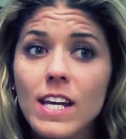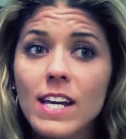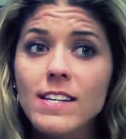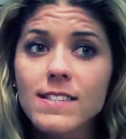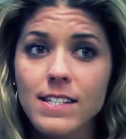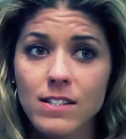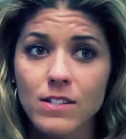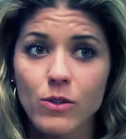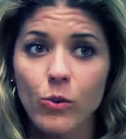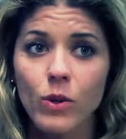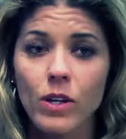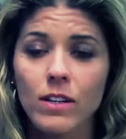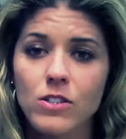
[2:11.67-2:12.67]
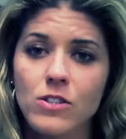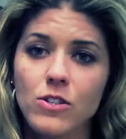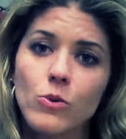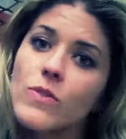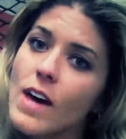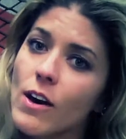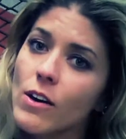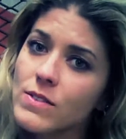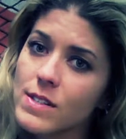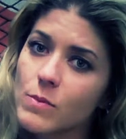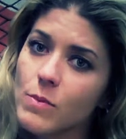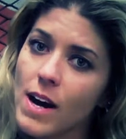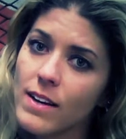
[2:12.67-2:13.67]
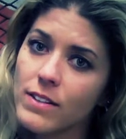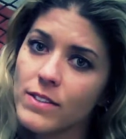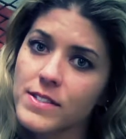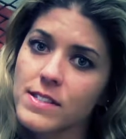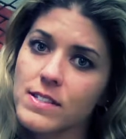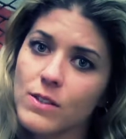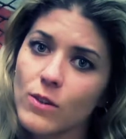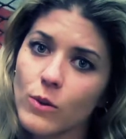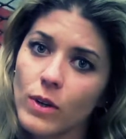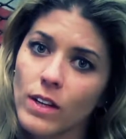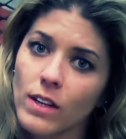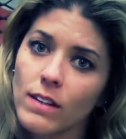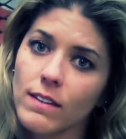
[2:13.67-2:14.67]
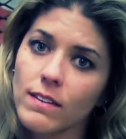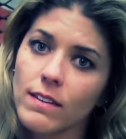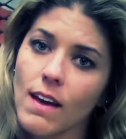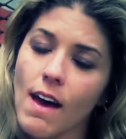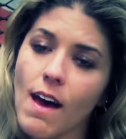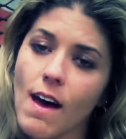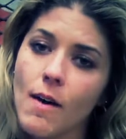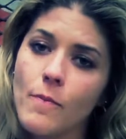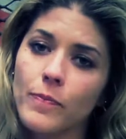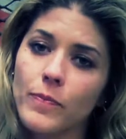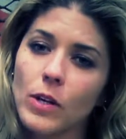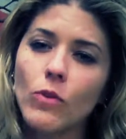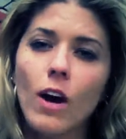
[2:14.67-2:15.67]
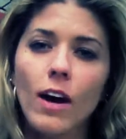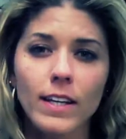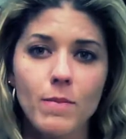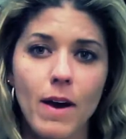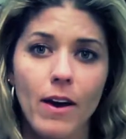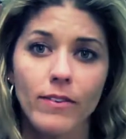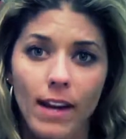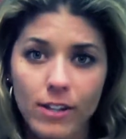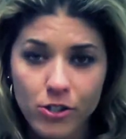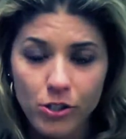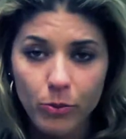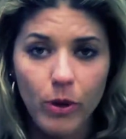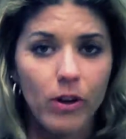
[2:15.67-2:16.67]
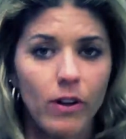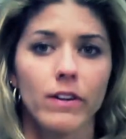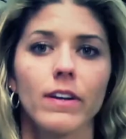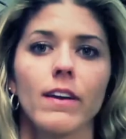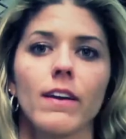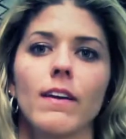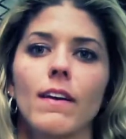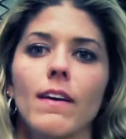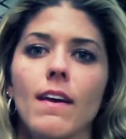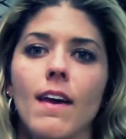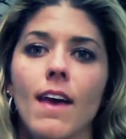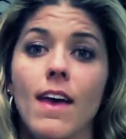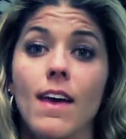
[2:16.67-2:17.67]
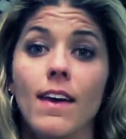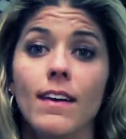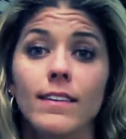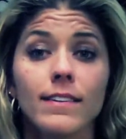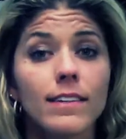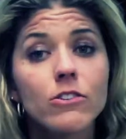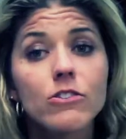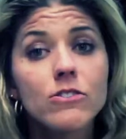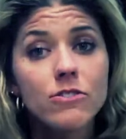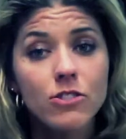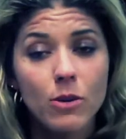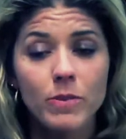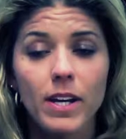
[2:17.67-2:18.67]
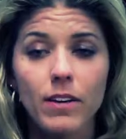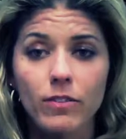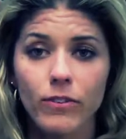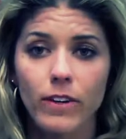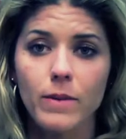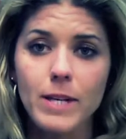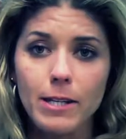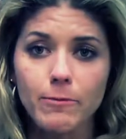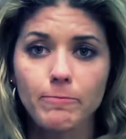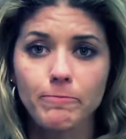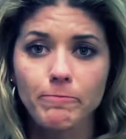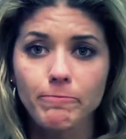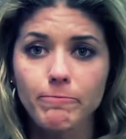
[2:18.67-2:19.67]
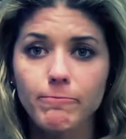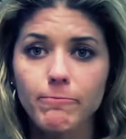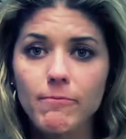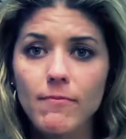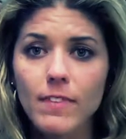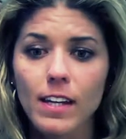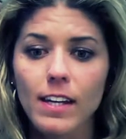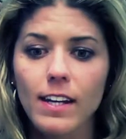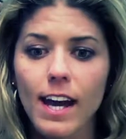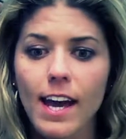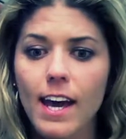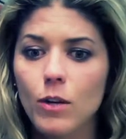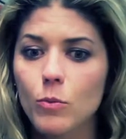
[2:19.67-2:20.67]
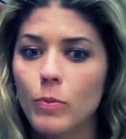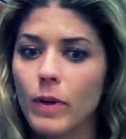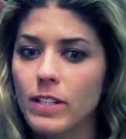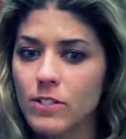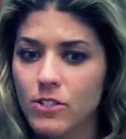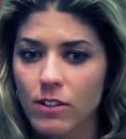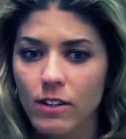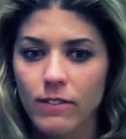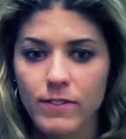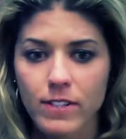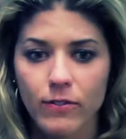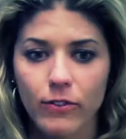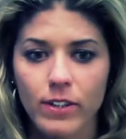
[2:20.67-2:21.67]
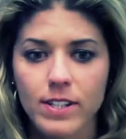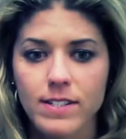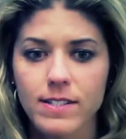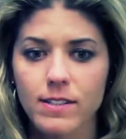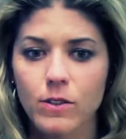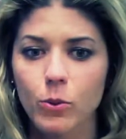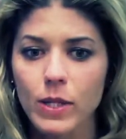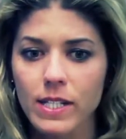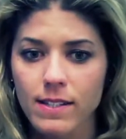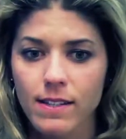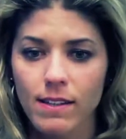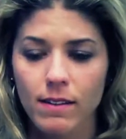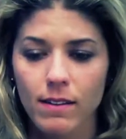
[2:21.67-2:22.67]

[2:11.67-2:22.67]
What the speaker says: 2 days into it, 2,000 miles into it, in Rocky Mountain National Park, and a deer jumped out in front of me. And I had a bunch of different quick